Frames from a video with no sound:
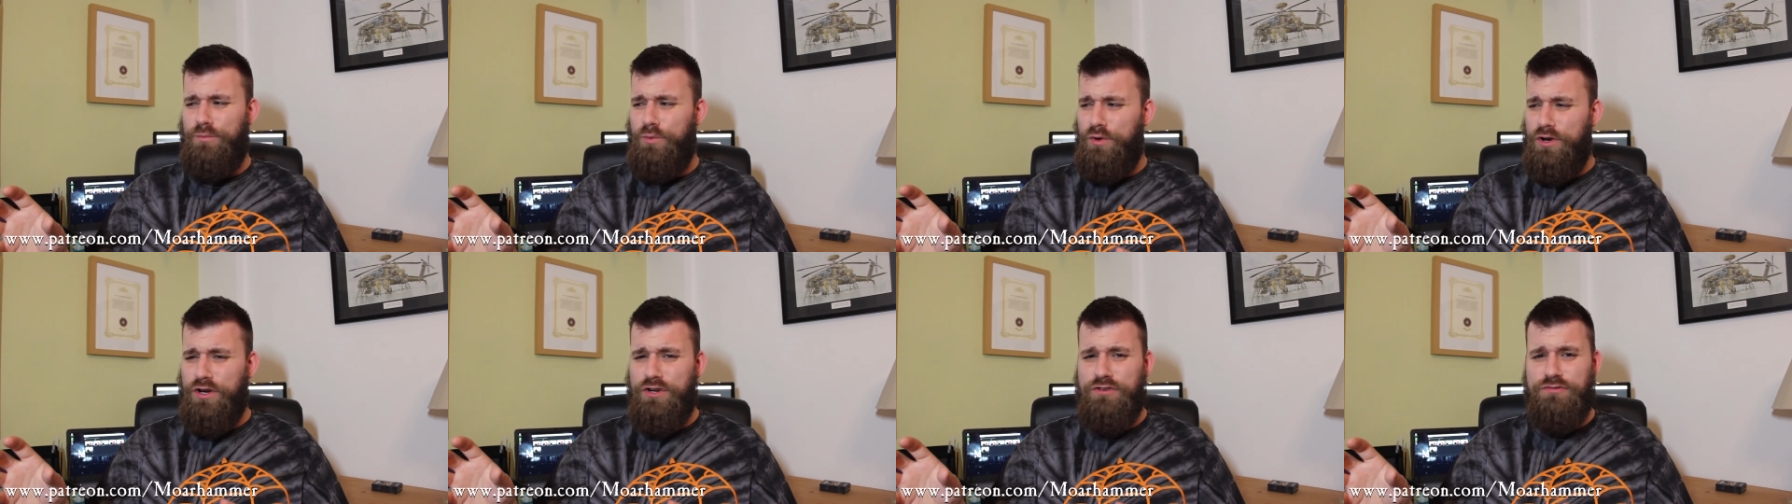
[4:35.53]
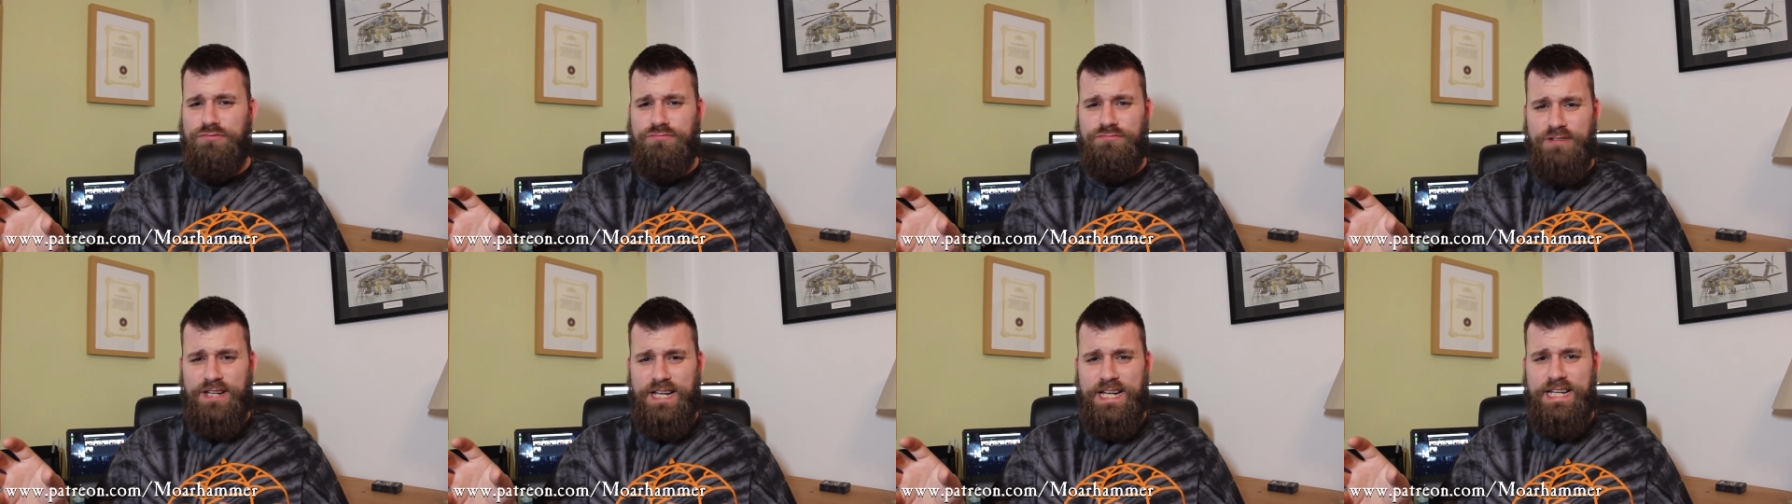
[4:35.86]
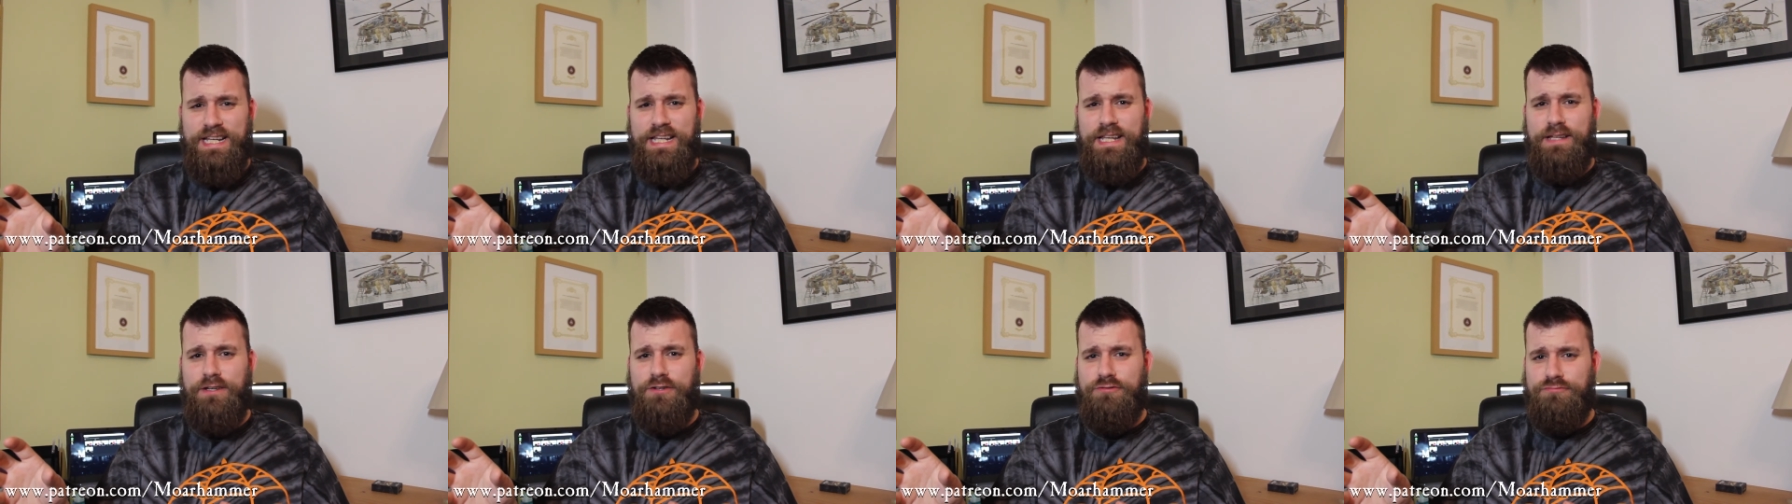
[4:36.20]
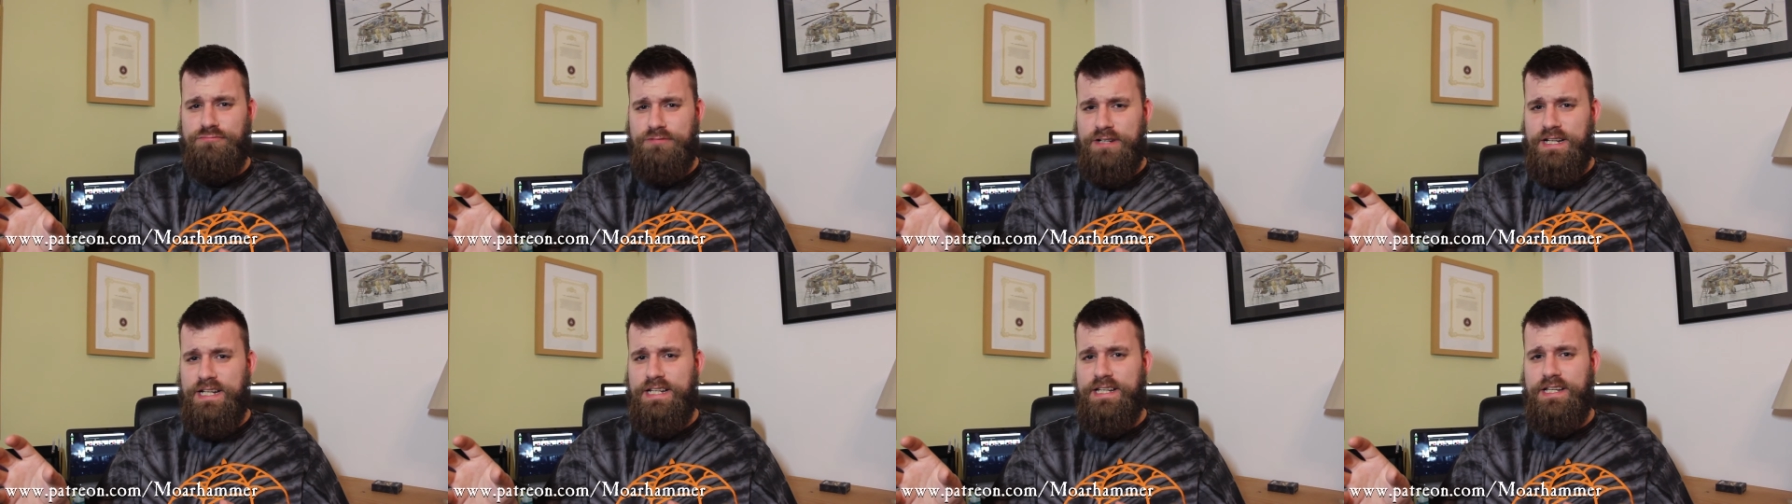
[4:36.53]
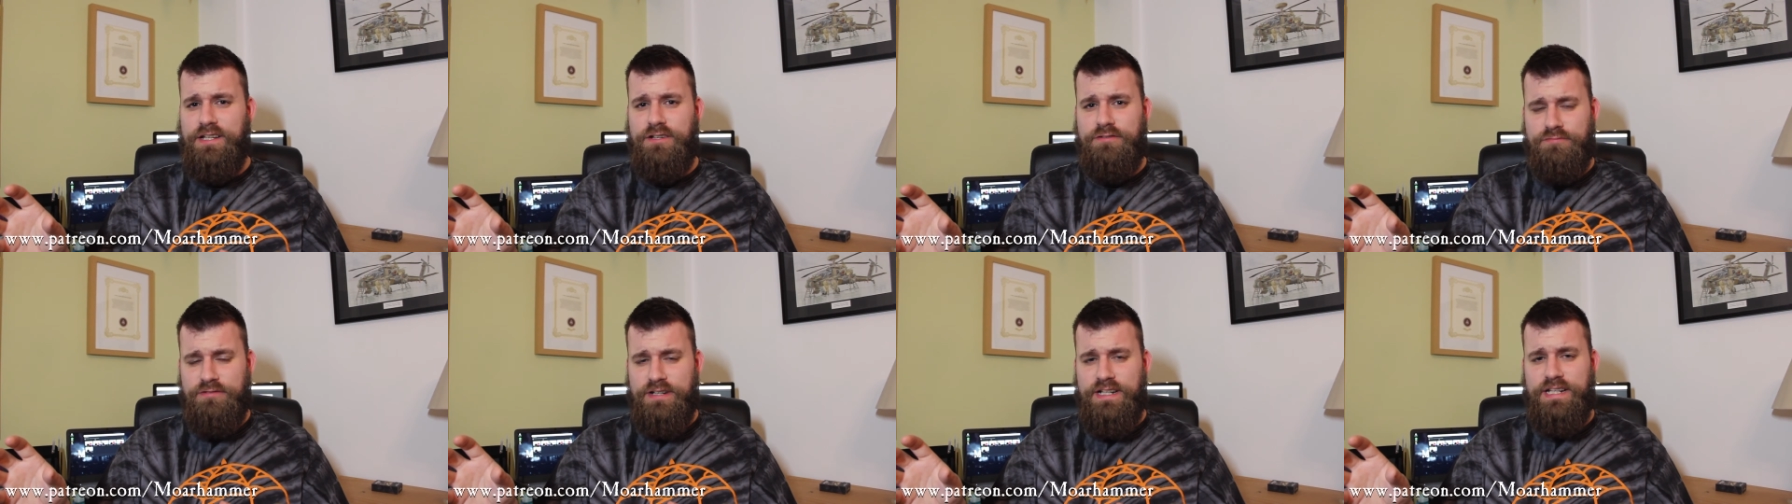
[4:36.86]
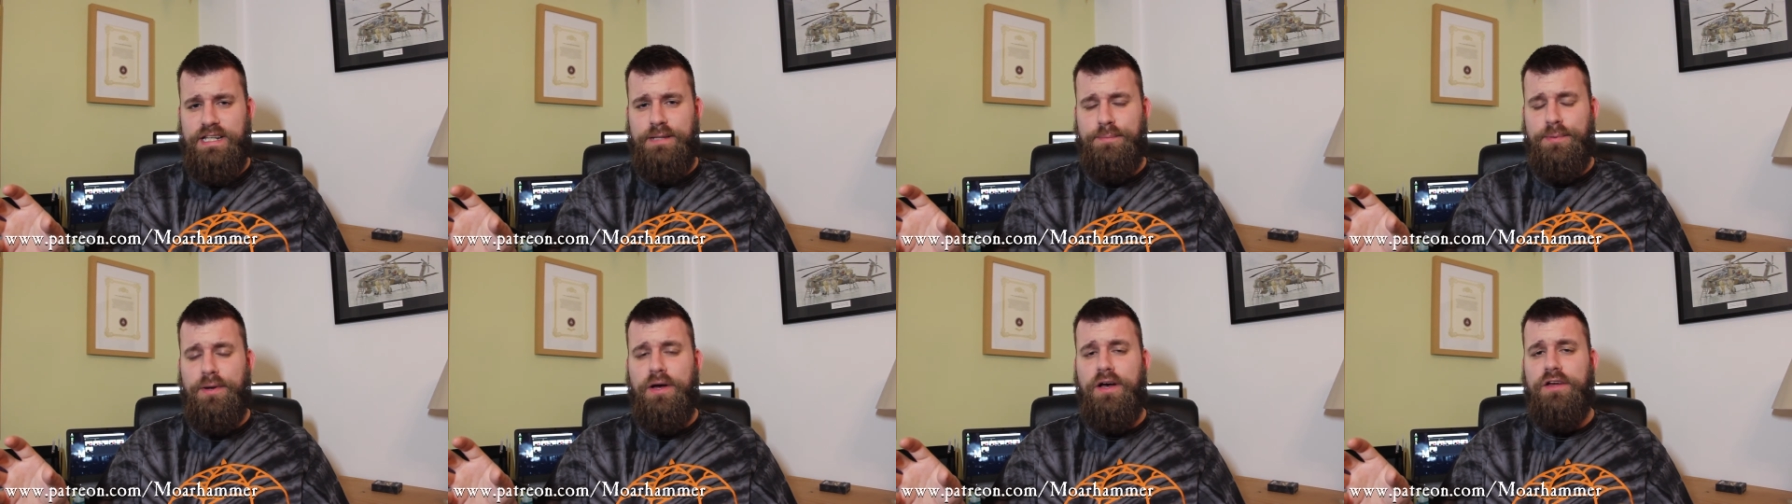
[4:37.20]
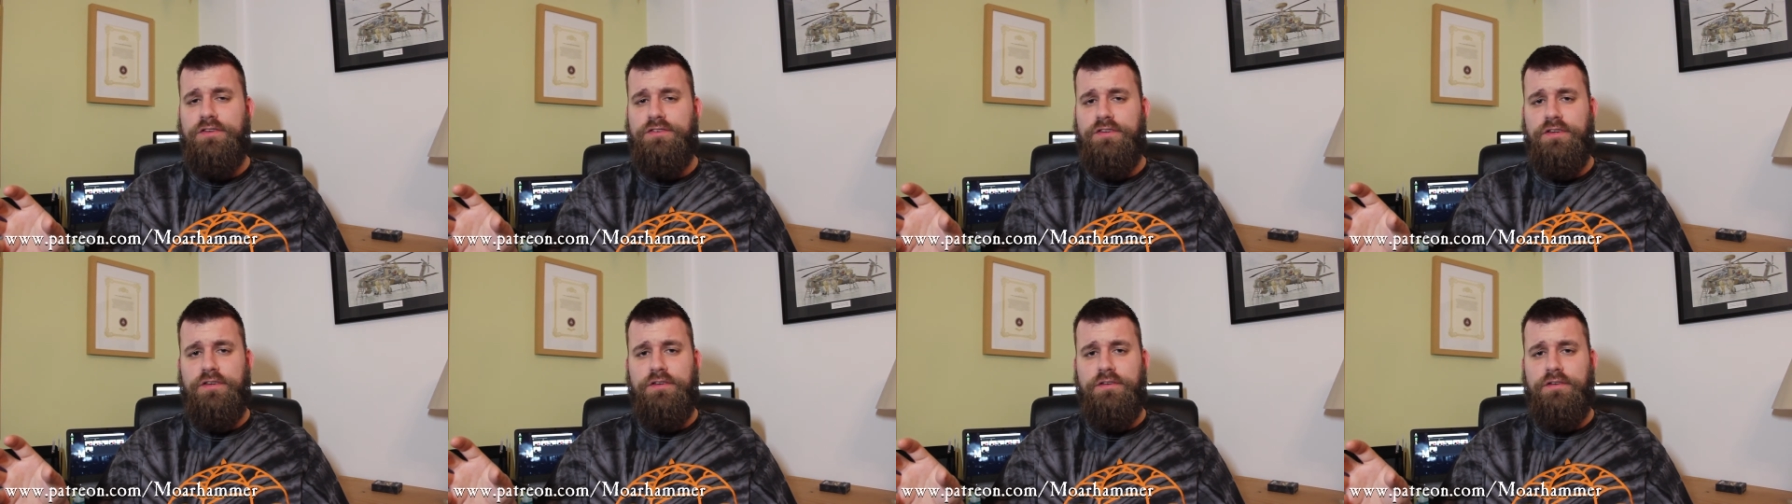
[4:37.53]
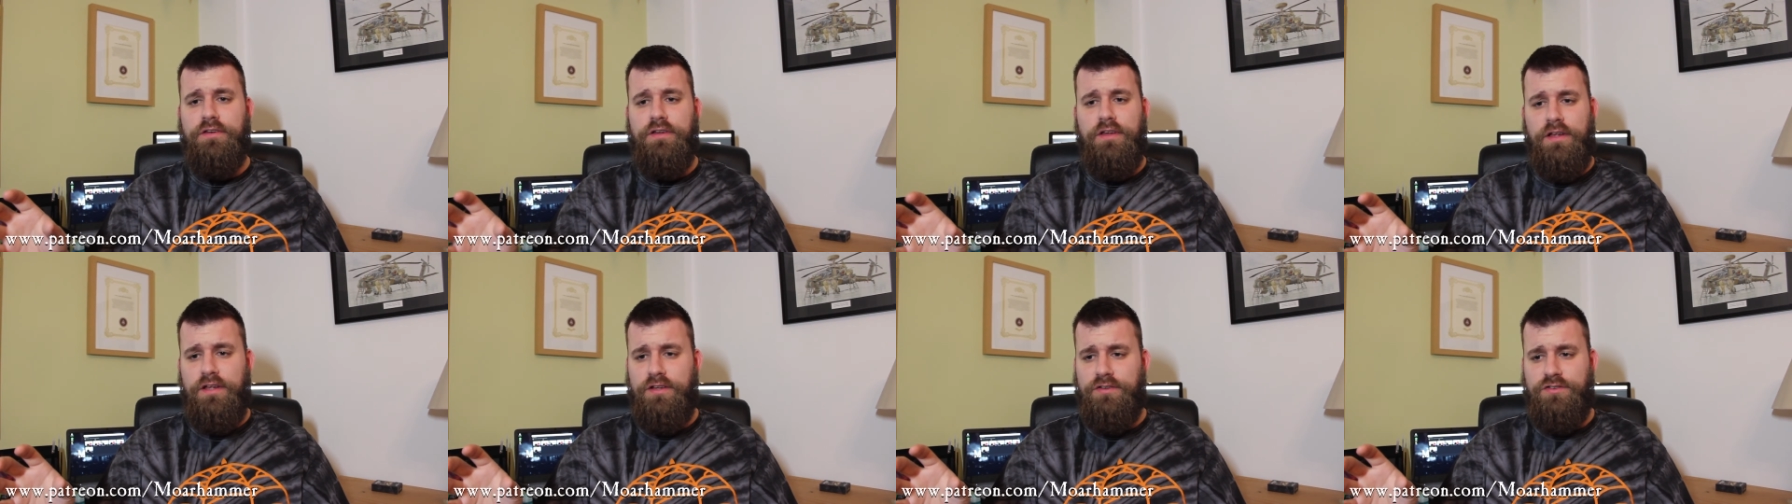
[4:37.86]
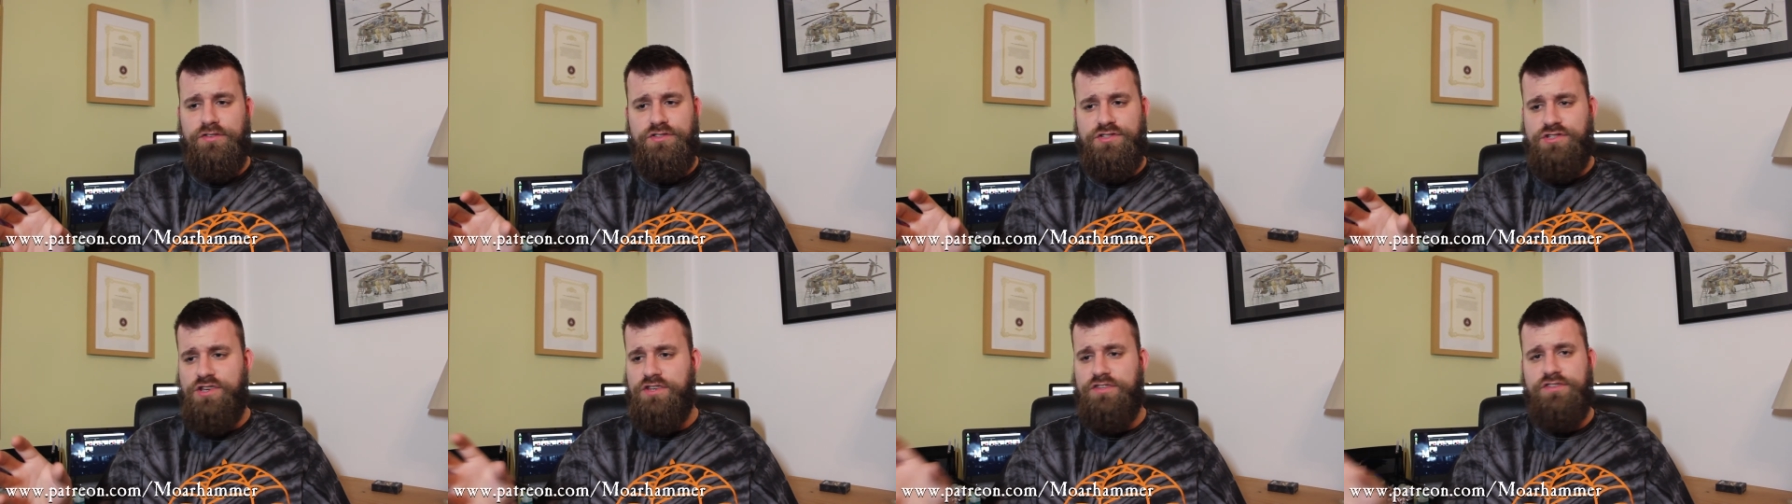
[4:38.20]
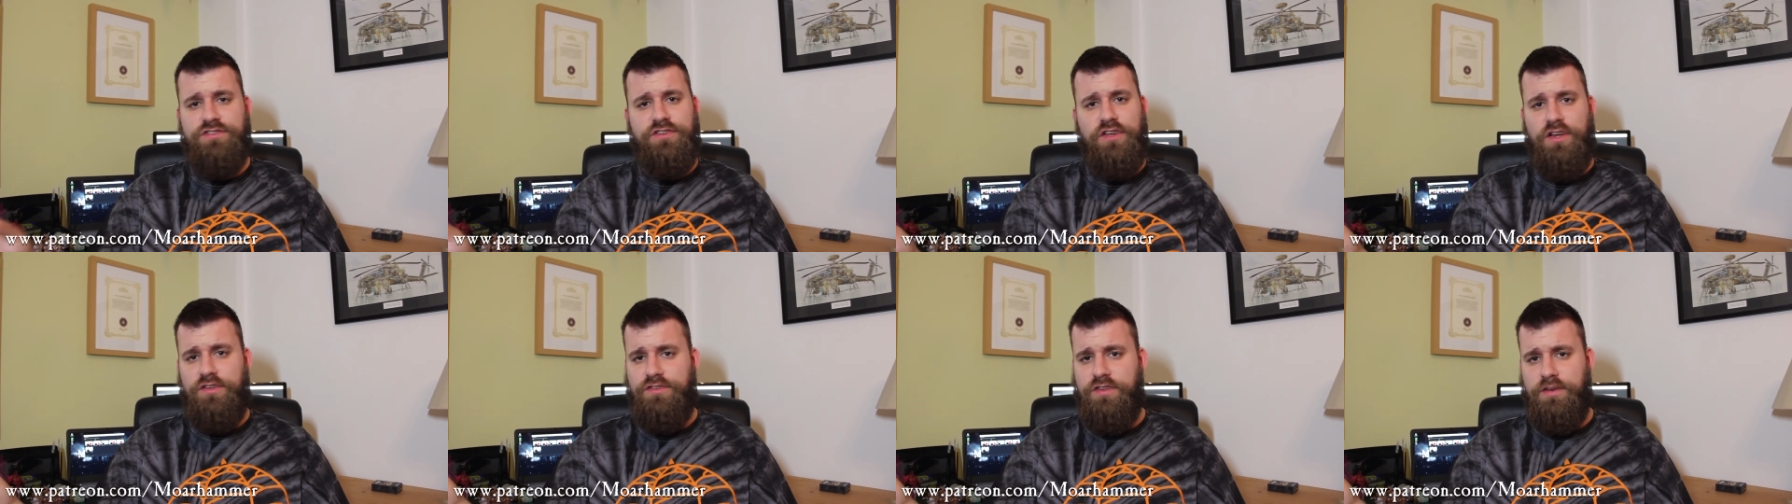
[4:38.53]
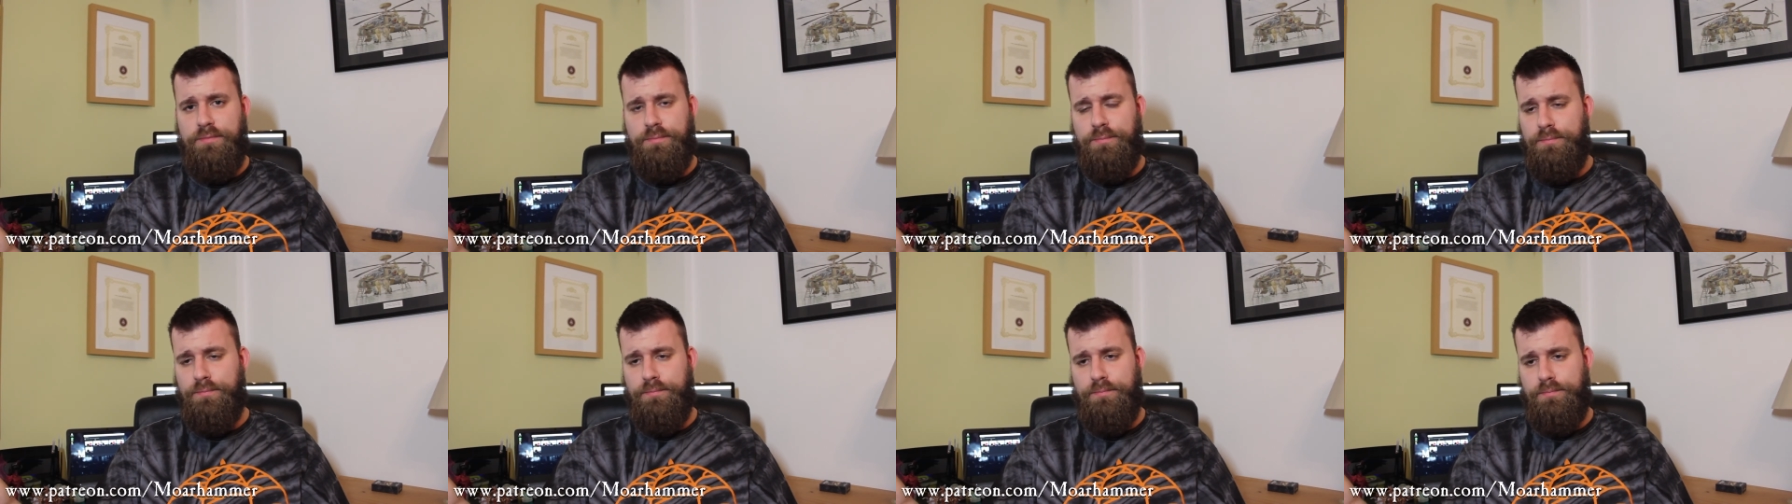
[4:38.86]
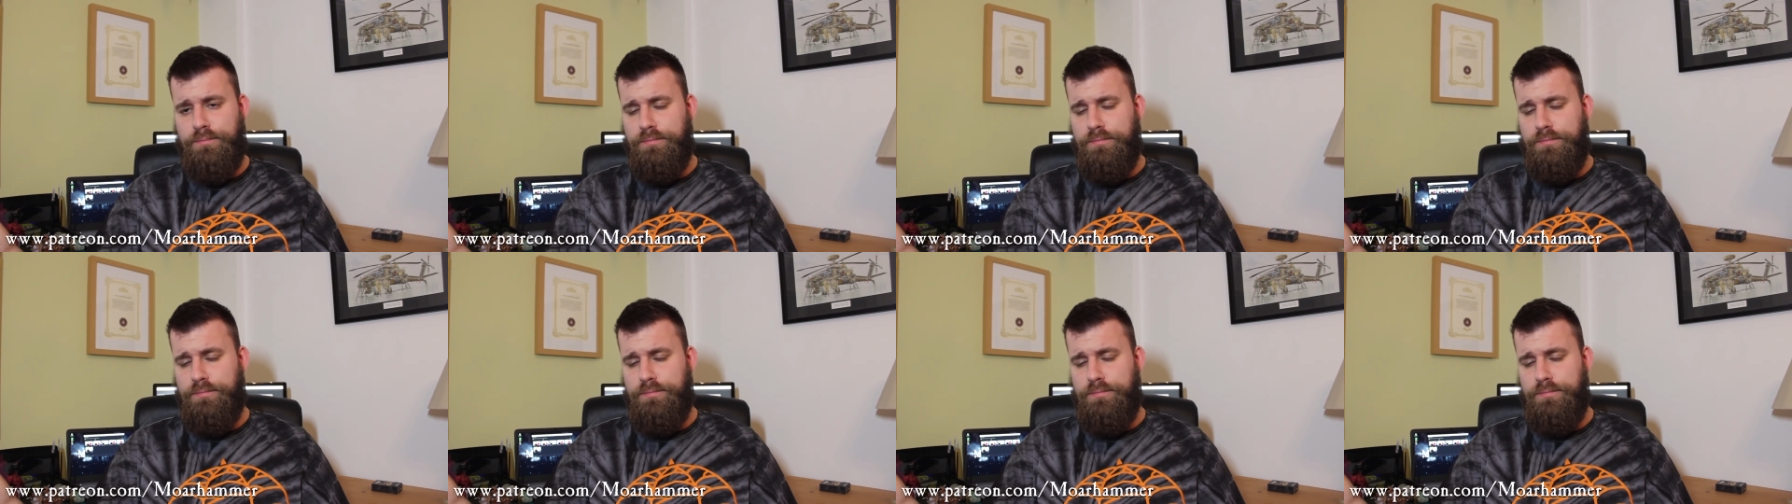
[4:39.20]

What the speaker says: what a greedy, greedy, greedy person. He's just started